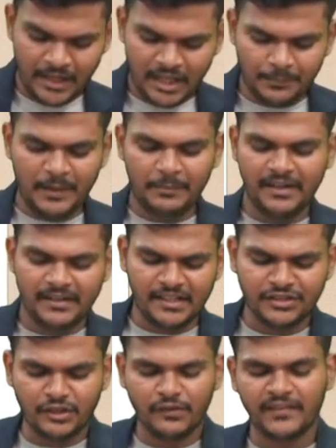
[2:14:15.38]

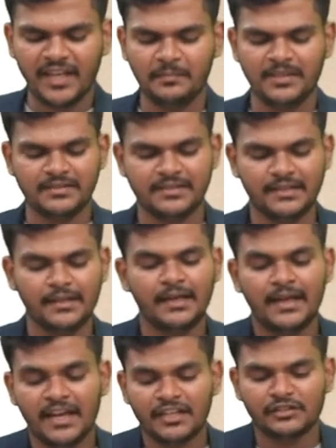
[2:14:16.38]
Implementation of ABC
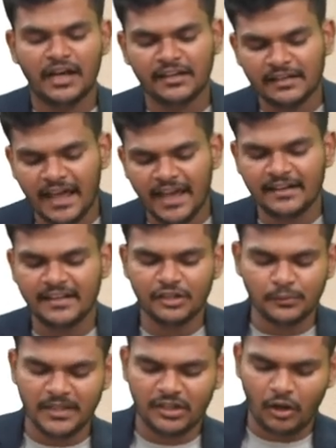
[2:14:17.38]
is unlikely
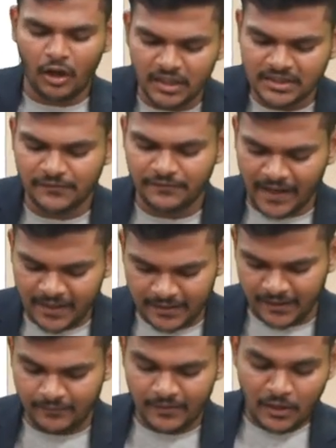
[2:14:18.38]
to be cost
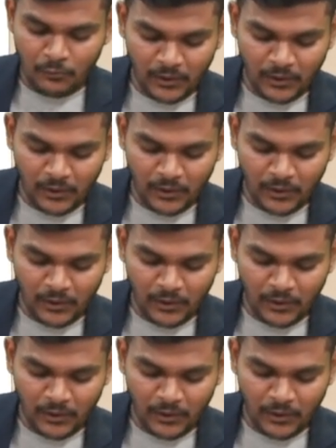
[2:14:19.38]
effective